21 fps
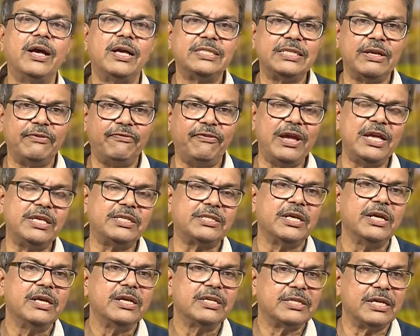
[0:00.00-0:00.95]
faced
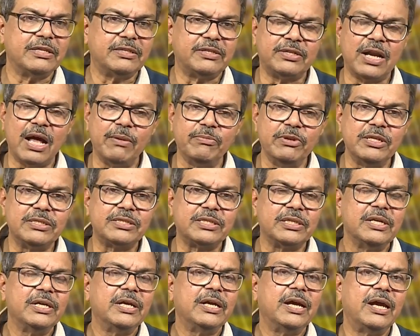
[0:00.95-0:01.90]
the troubles
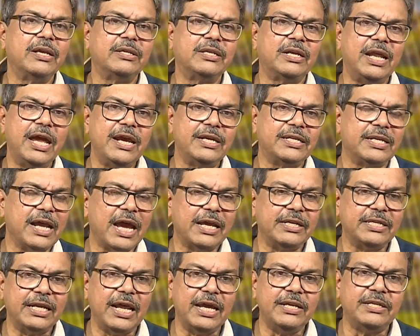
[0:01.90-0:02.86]
at the late
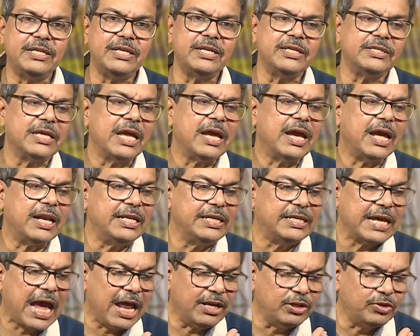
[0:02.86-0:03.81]
1980s, and it
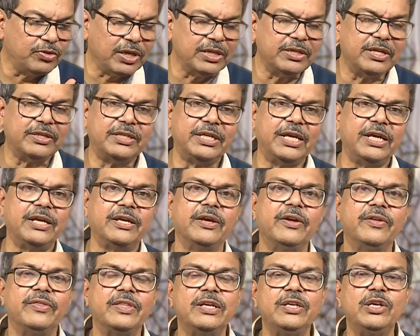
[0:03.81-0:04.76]
had to undertake
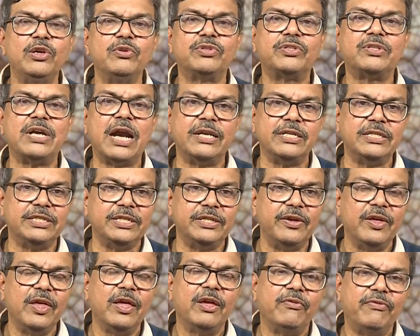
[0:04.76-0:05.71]
the new strategy
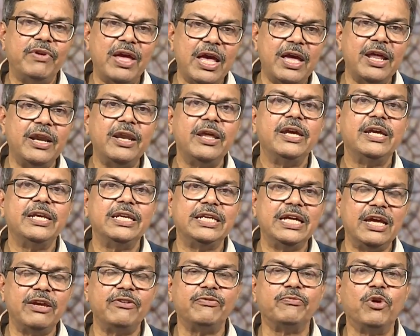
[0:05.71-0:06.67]
where it
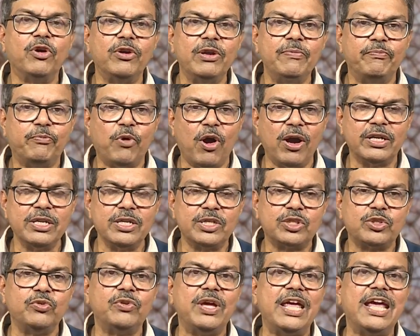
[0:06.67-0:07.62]
gave more importance
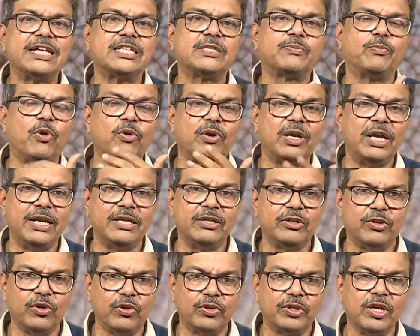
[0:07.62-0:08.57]
to export-led
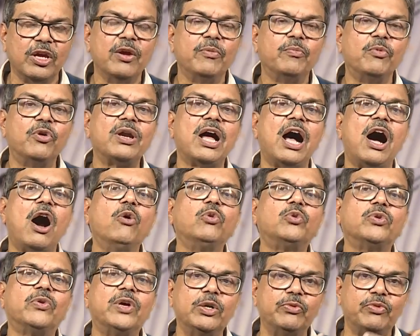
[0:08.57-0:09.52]
growth, more
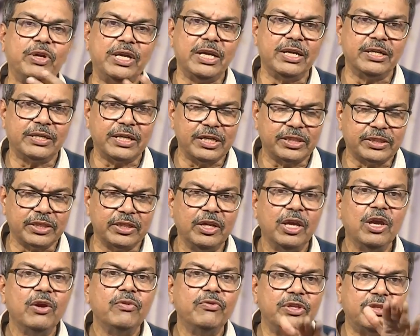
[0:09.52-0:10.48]
outward orientation
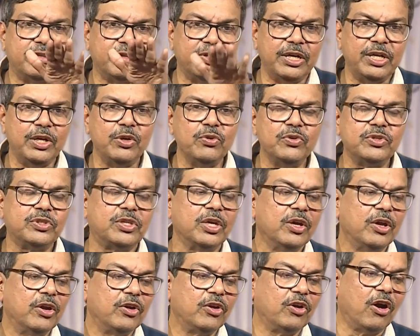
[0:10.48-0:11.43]
with reduced
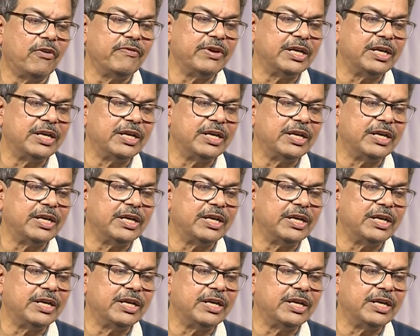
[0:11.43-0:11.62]
government